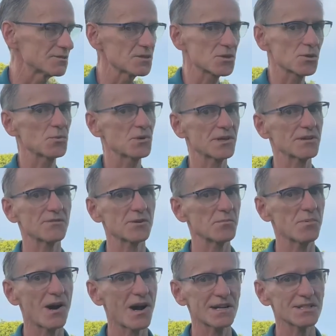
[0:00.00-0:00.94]
whatever
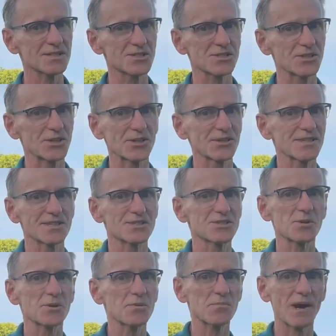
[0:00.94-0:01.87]
posture is
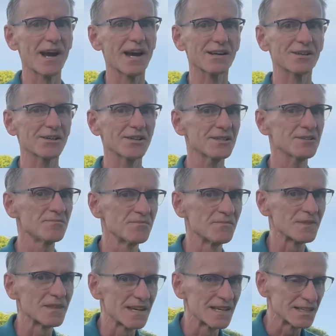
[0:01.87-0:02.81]
your pattern,
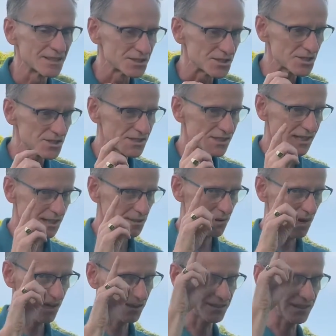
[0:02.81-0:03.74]
just think
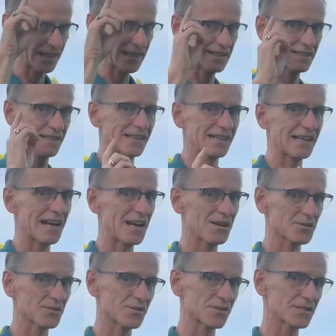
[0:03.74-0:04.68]
about lengthening out
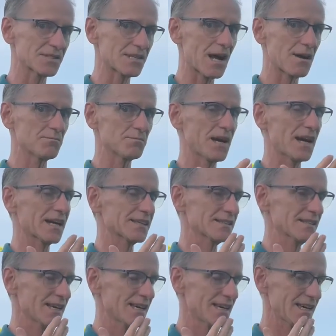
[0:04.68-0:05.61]
through the top back of
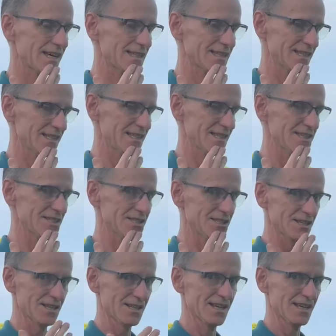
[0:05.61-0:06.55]
the head and
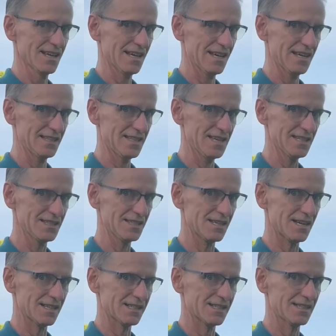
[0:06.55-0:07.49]
then
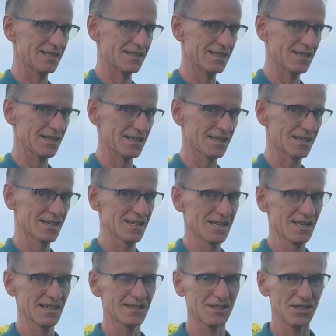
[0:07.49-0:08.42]
tucking
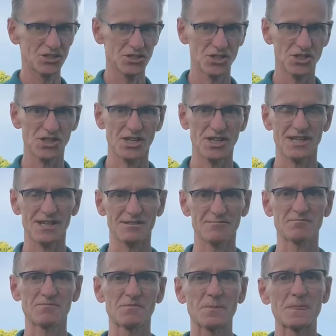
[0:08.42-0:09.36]
the chin.
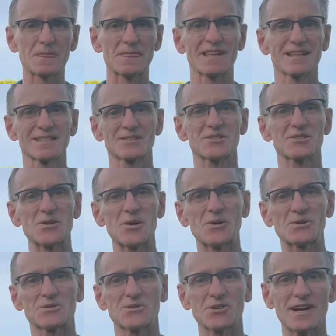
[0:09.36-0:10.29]

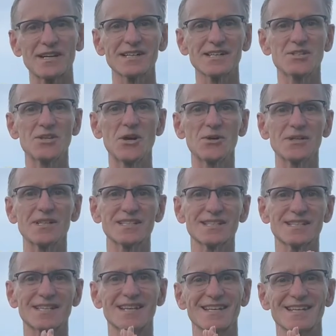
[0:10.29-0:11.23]
So try to
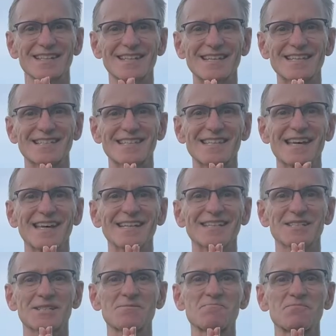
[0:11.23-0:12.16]
notice these things,